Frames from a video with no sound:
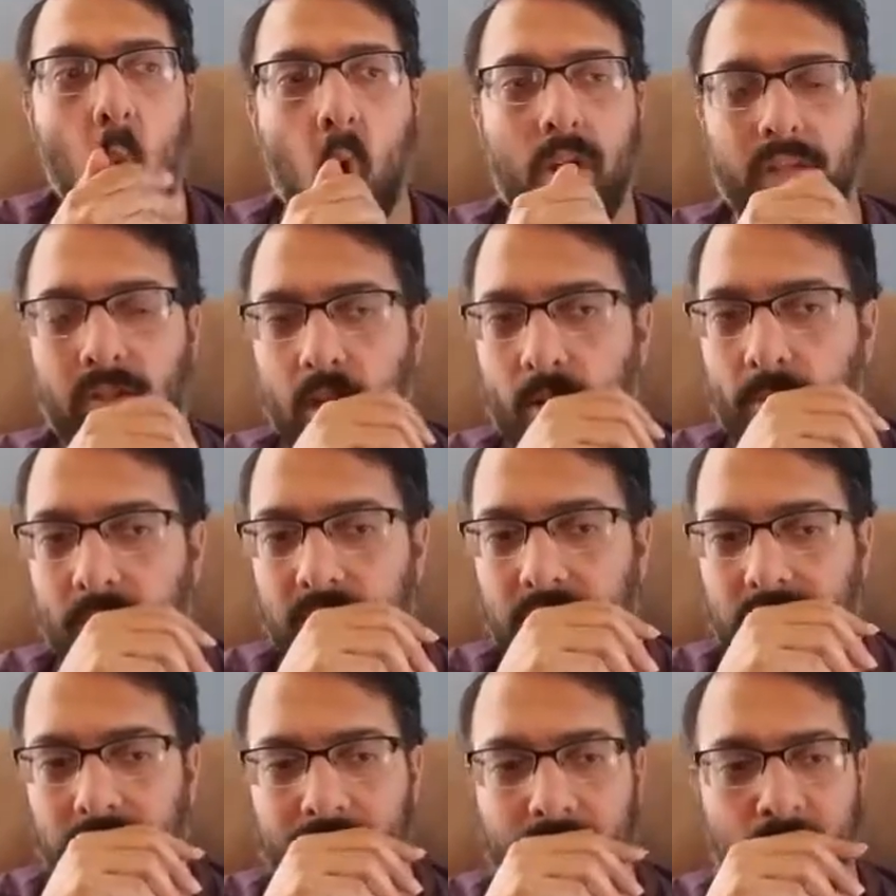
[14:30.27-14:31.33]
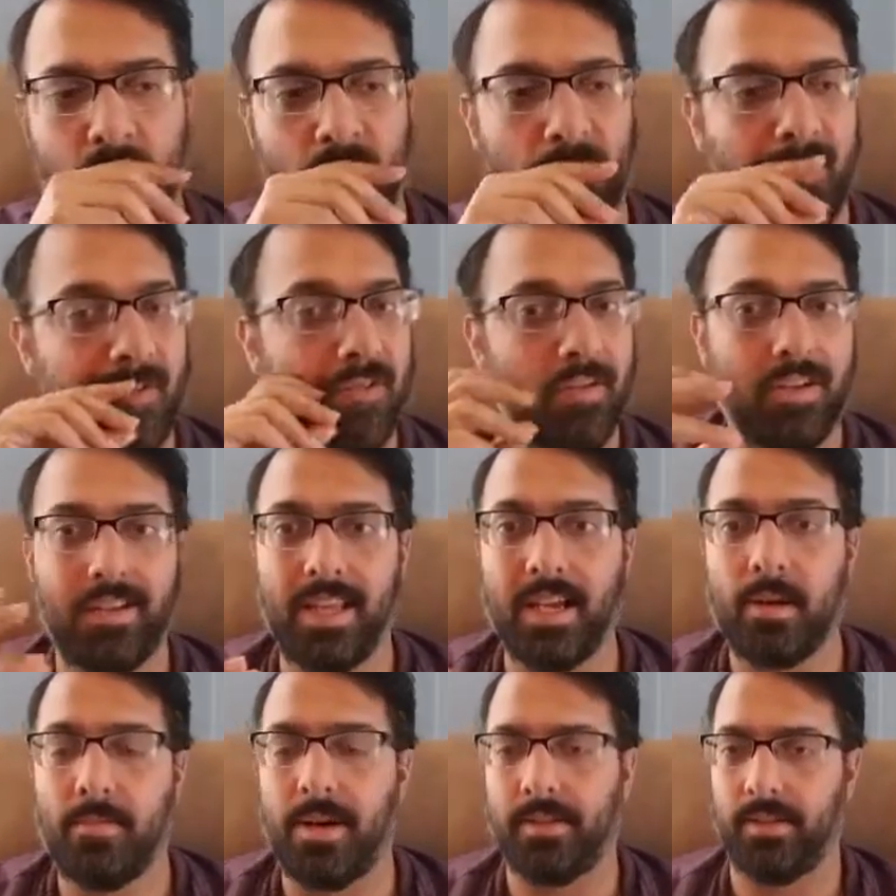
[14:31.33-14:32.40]
when you think
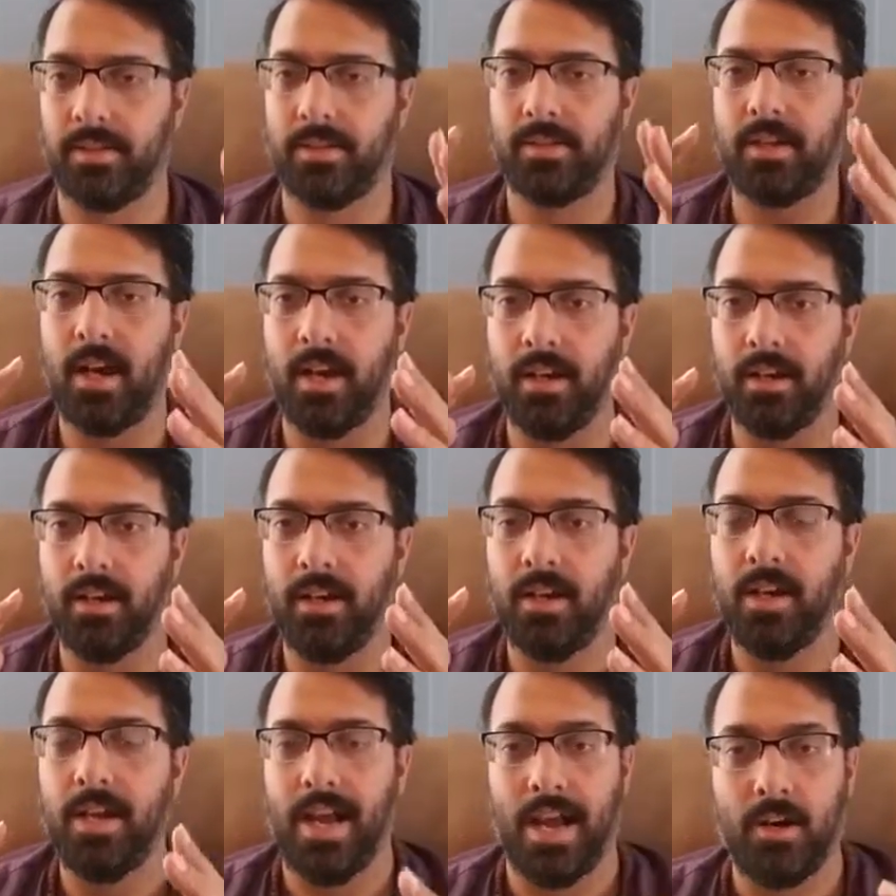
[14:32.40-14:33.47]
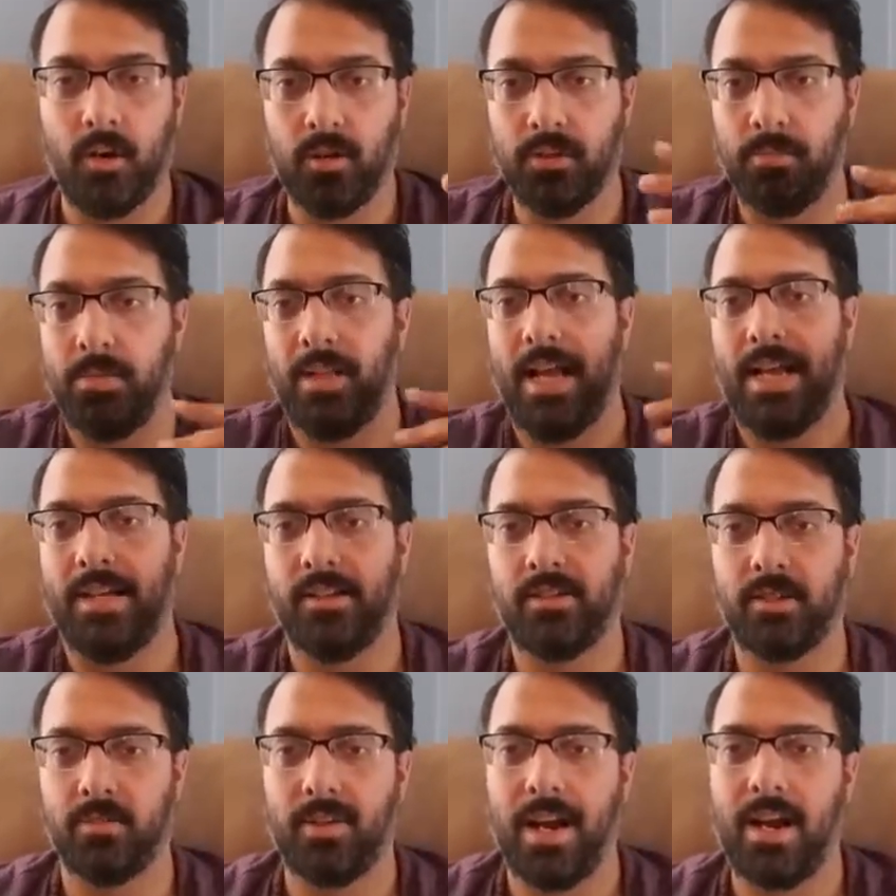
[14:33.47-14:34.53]
about the sun and all the planets
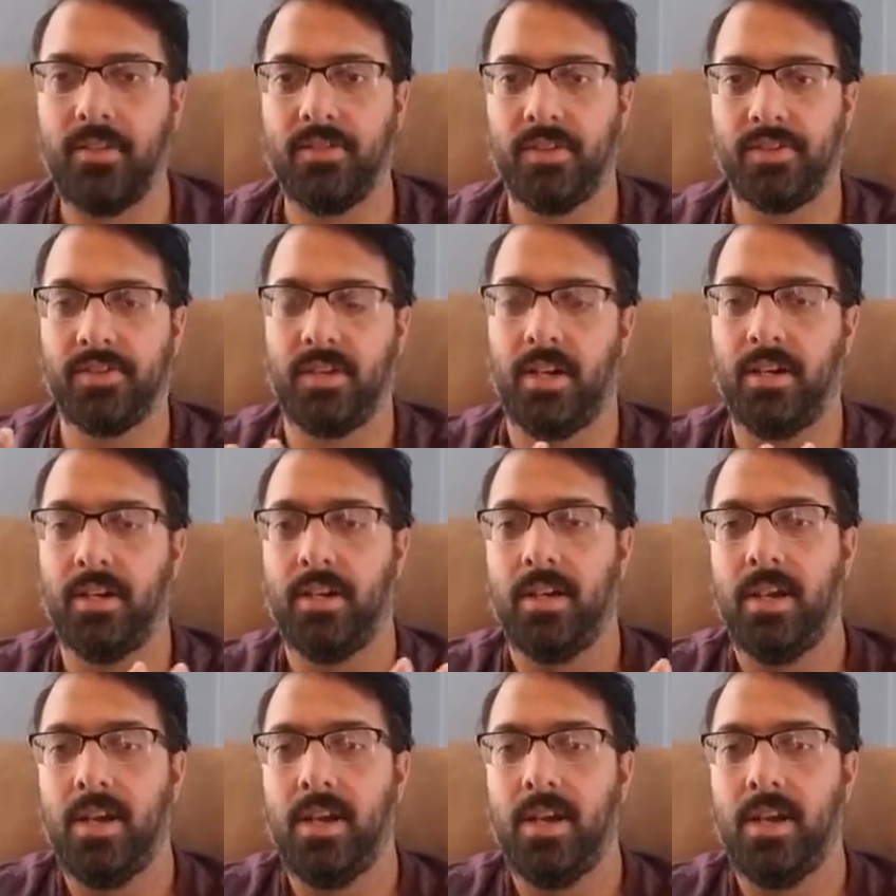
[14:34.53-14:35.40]
around the sun,